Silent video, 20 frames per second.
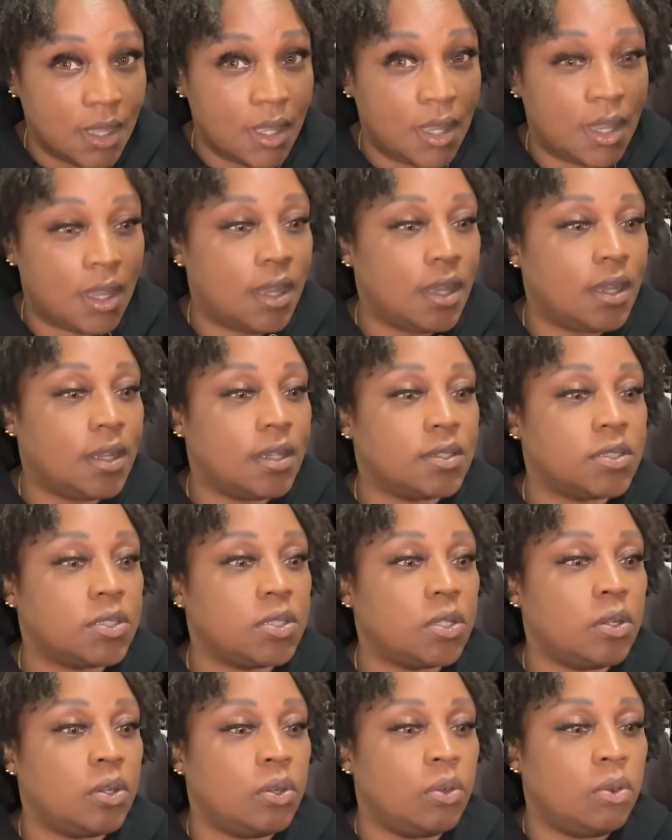Uh,
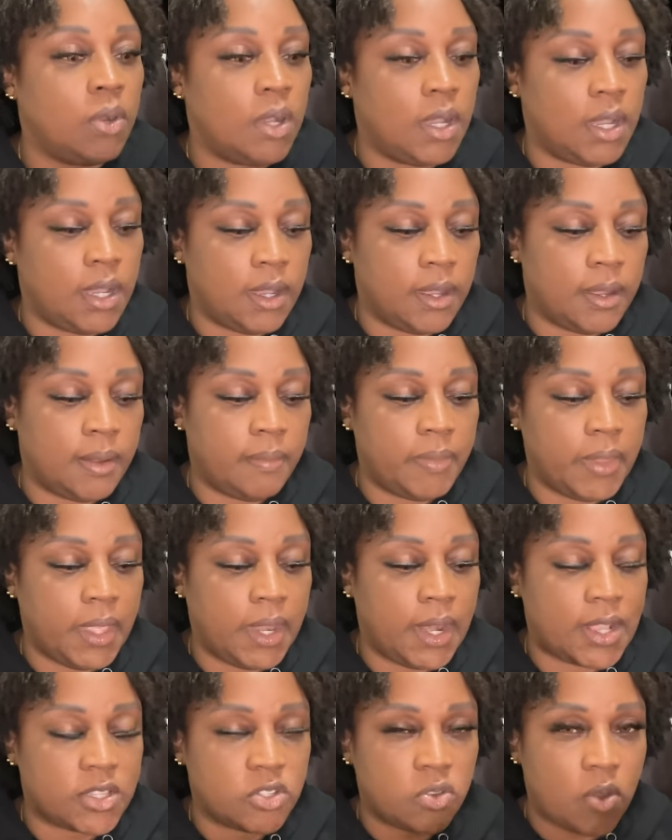so, um,
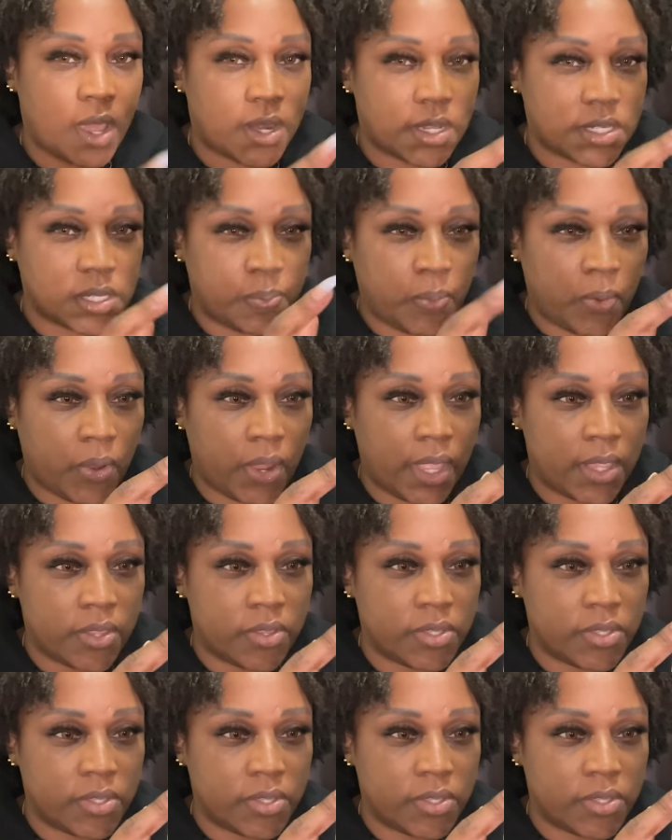and I try to spray it.